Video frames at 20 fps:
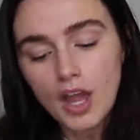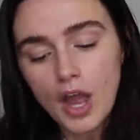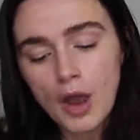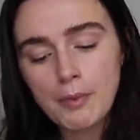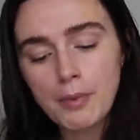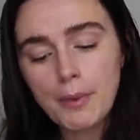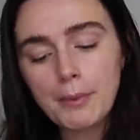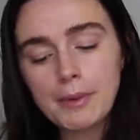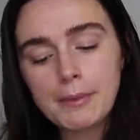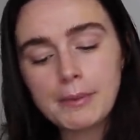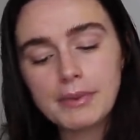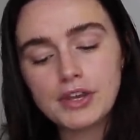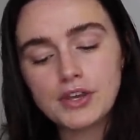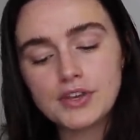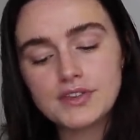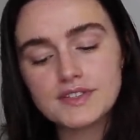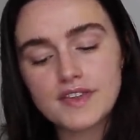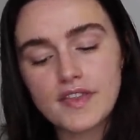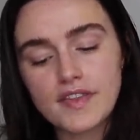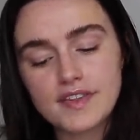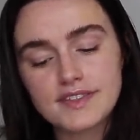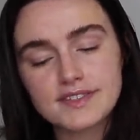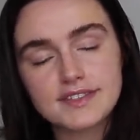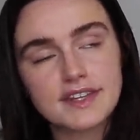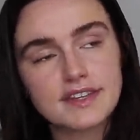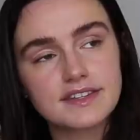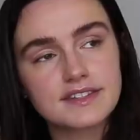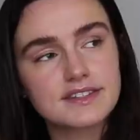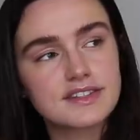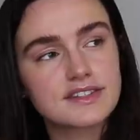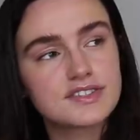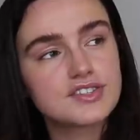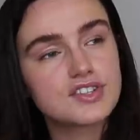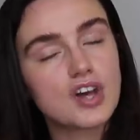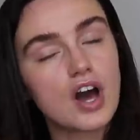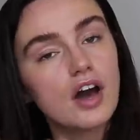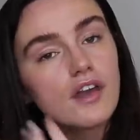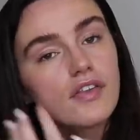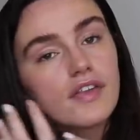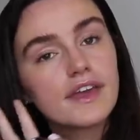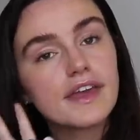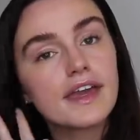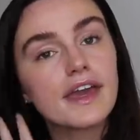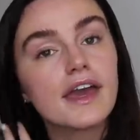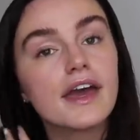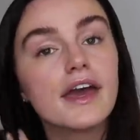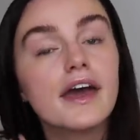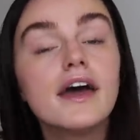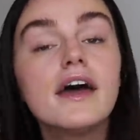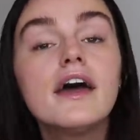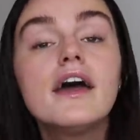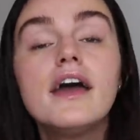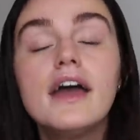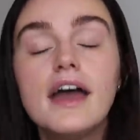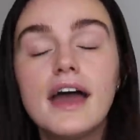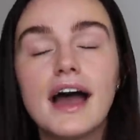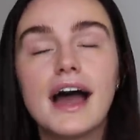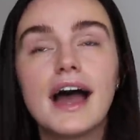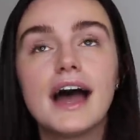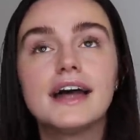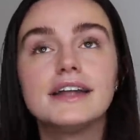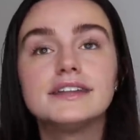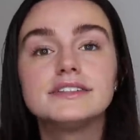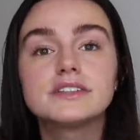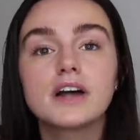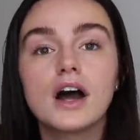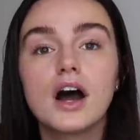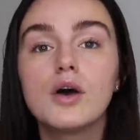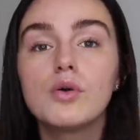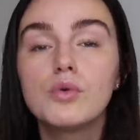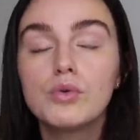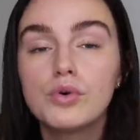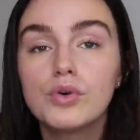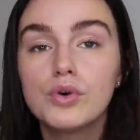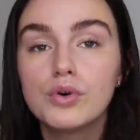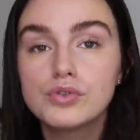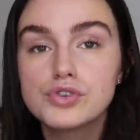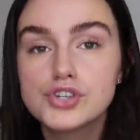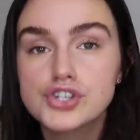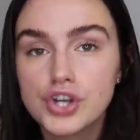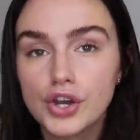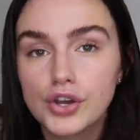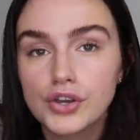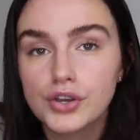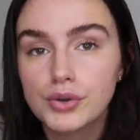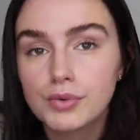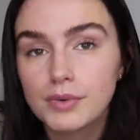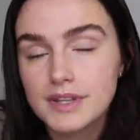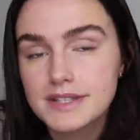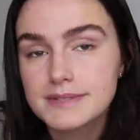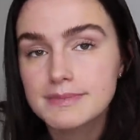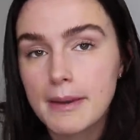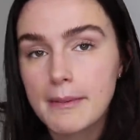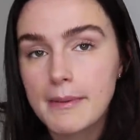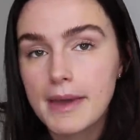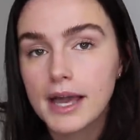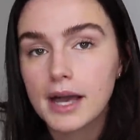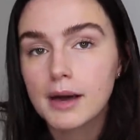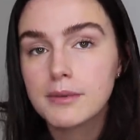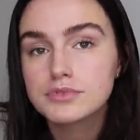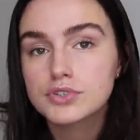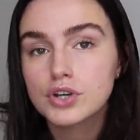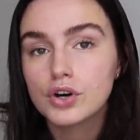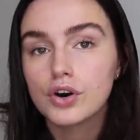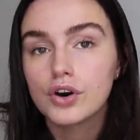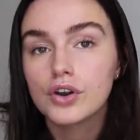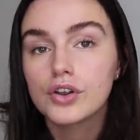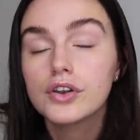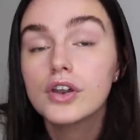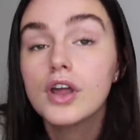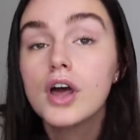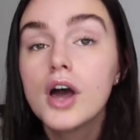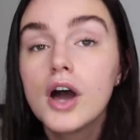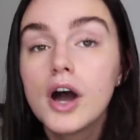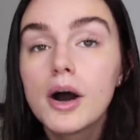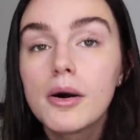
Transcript: I've probably been using this since the start of the year, and I will show you once my makeup's on.